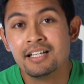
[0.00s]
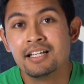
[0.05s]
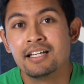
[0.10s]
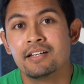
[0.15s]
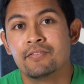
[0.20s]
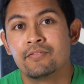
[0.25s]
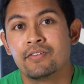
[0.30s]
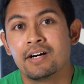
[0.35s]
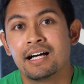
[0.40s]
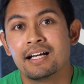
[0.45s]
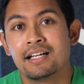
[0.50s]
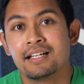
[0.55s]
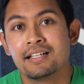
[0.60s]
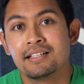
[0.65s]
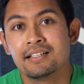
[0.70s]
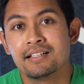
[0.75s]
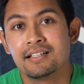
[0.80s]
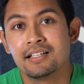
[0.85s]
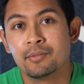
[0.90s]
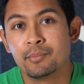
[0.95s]
If I
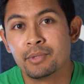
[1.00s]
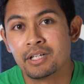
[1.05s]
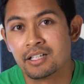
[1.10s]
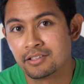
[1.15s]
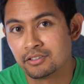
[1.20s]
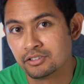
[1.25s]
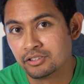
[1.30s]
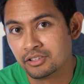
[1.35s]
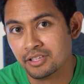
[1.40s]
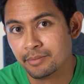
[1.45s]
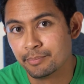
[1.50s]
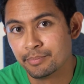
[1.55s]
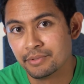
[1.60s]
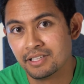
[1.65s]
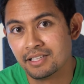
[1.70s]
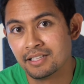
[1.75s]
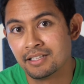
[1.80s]
am on a trip